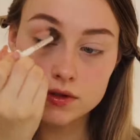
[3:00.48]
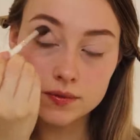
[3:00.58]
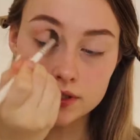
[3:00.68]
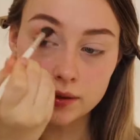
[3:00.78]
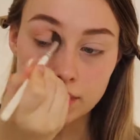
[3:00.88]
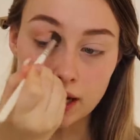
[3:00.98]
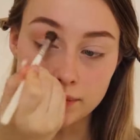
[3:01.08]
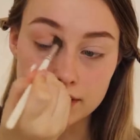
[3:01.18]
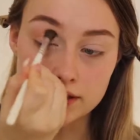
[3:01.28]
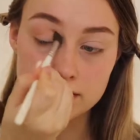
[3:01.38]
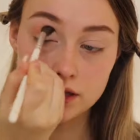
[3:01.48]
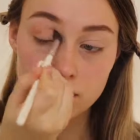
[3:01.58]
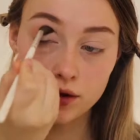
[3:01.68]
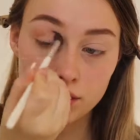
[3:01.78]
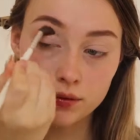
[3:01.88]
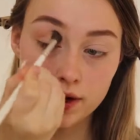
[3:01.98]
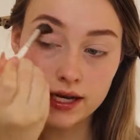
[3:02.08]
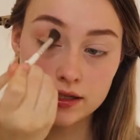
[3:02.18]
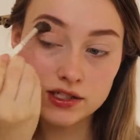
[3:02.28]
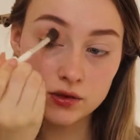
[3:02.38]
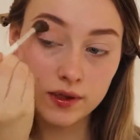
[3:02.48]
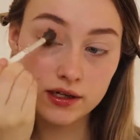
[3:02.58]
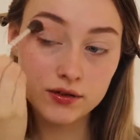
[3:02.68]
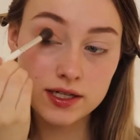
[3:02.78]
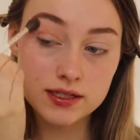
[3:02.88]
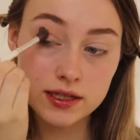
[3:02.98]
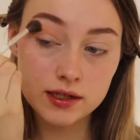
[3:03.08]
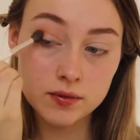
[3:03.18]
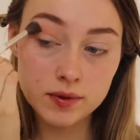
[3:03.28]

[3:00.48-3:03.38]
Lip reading: So I'm just gonna pop this right into my crease a little